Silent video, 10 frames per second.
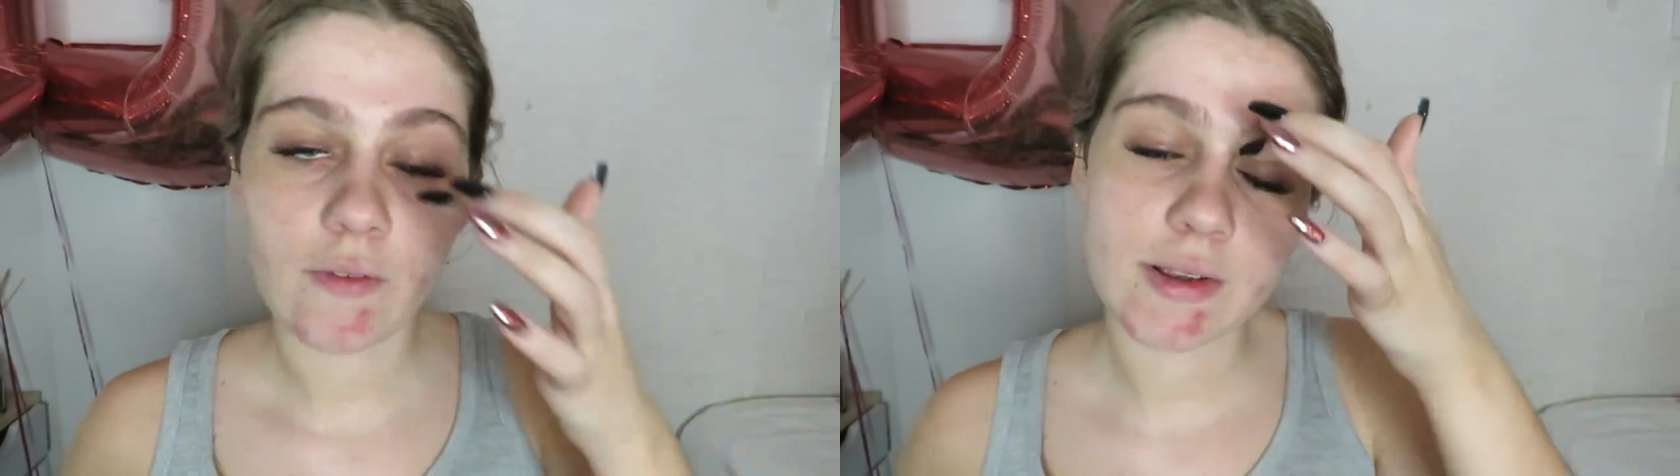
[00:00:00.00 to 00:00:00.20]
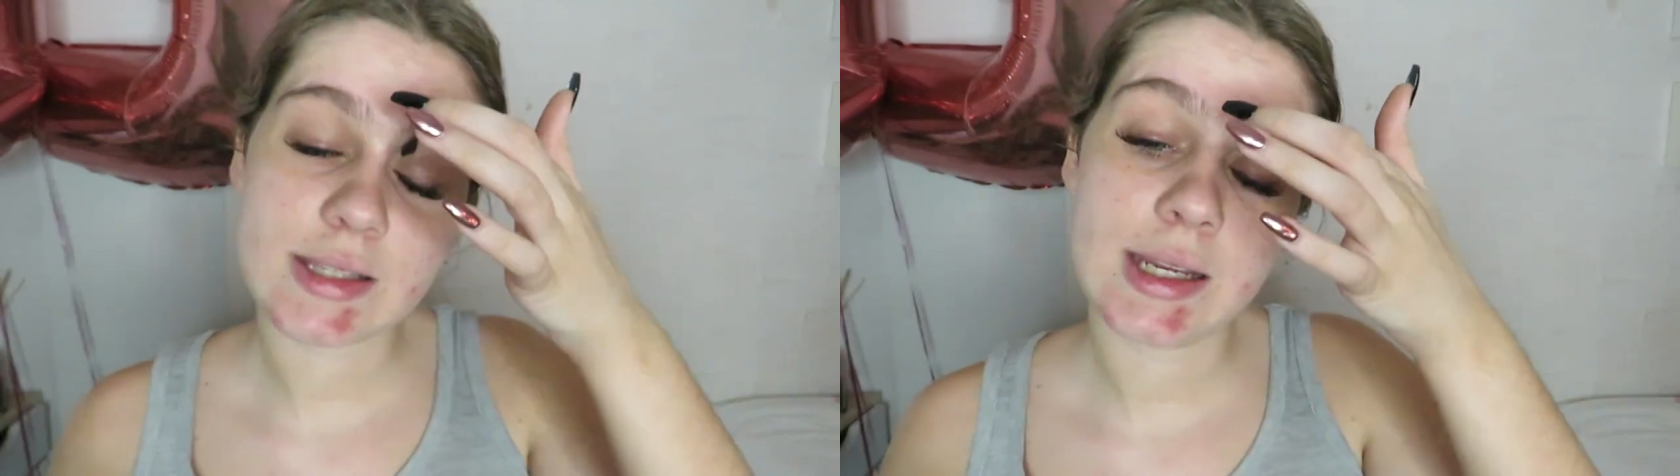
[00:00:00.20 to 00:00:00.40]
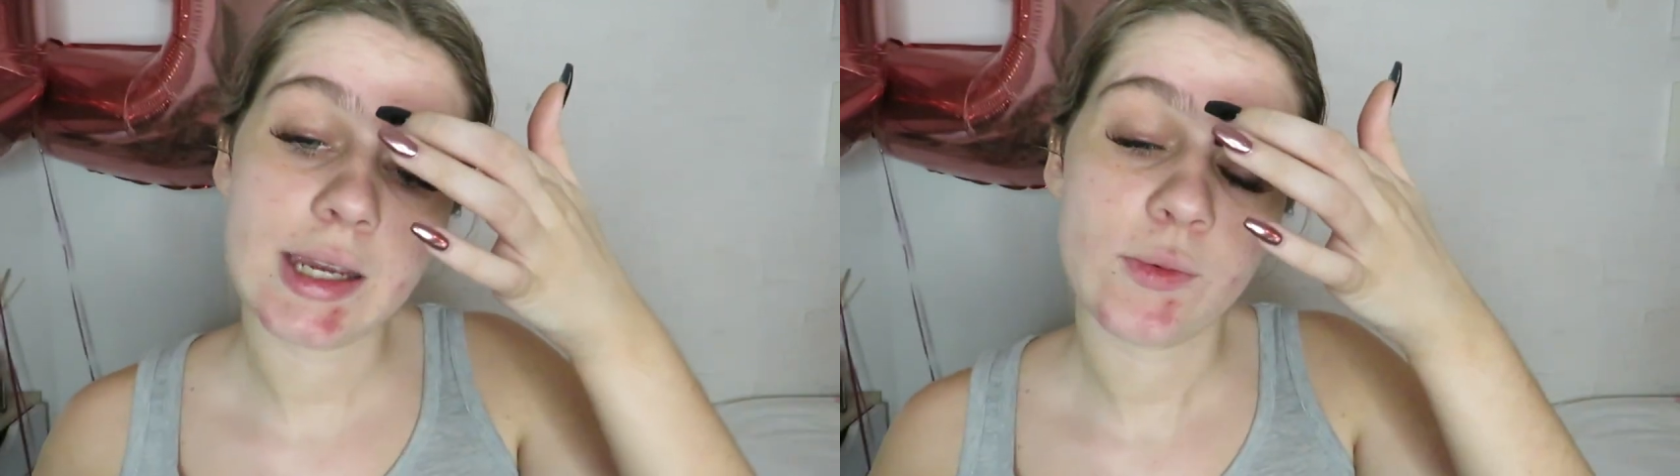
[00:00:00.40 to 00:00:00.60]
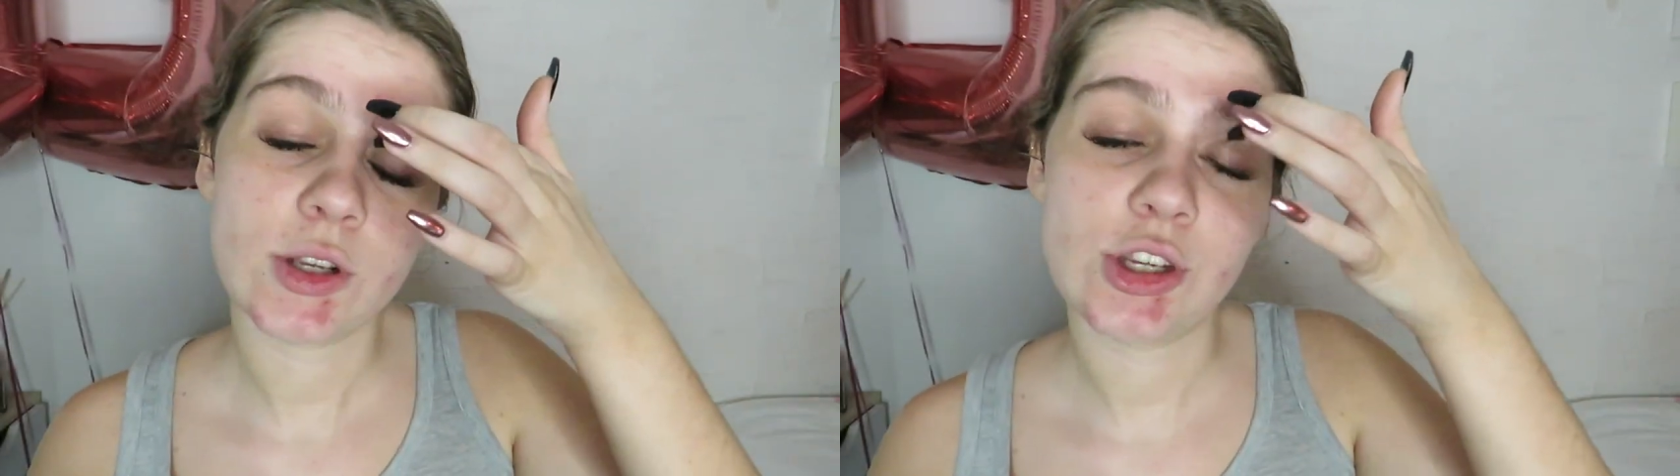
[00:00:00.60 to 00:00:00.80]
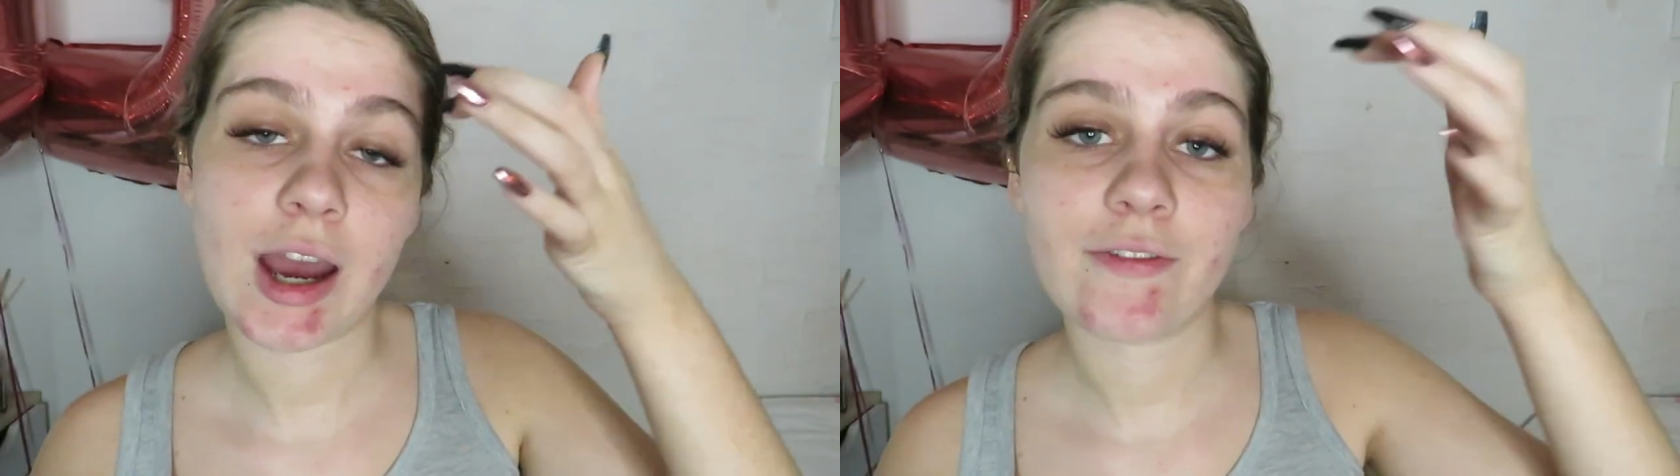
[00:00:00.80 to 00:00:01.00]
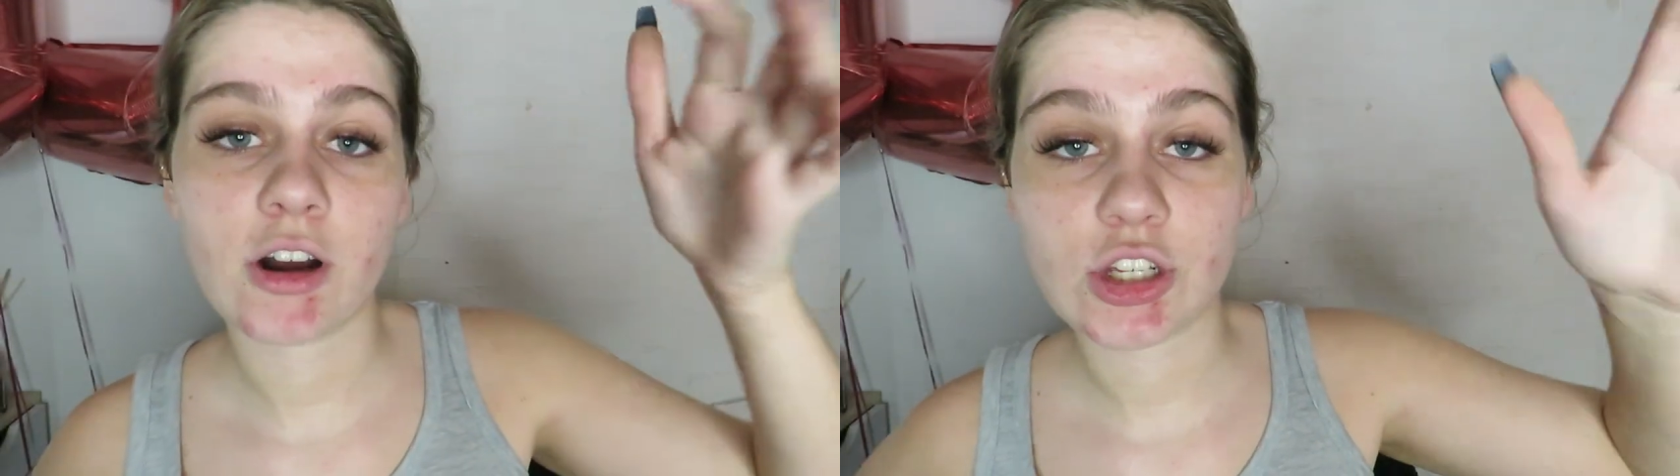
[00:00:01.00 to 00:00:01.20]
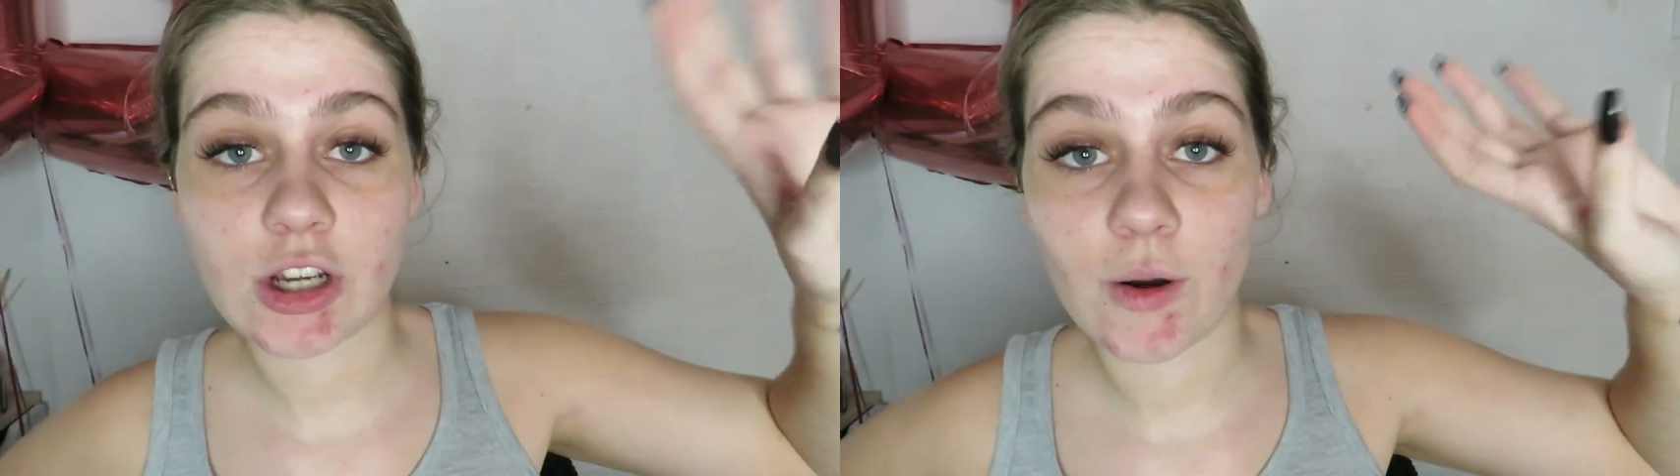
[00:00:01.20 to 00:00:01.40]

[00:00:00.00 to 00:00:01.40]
Obviously, when you have hot